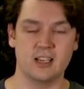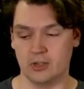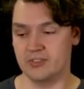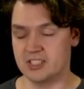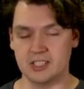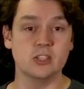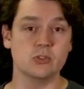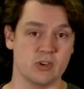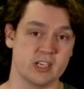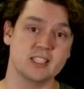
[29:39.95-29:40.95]
obviously these
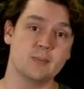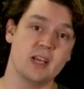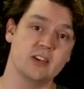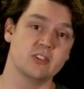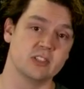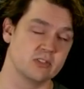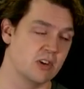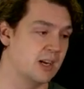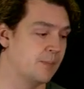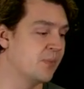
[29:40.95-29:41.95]
re-expansions, right?